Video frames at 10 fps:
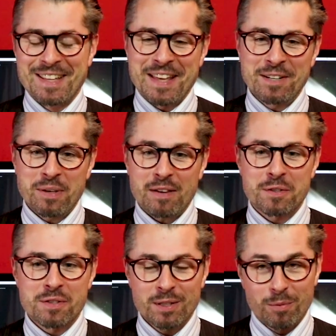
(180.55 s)
Then you have
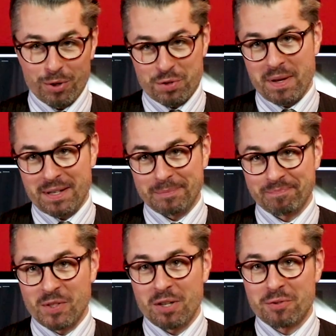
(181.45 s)
to see your watchmaker.
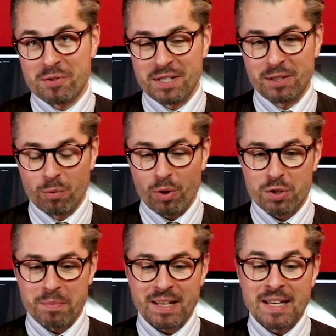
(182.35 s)
You have to see your
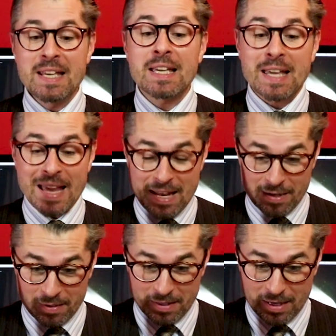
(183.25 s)
watchmaker. He
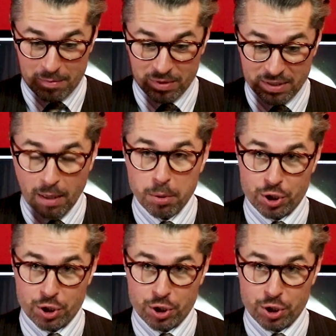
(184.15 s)
can double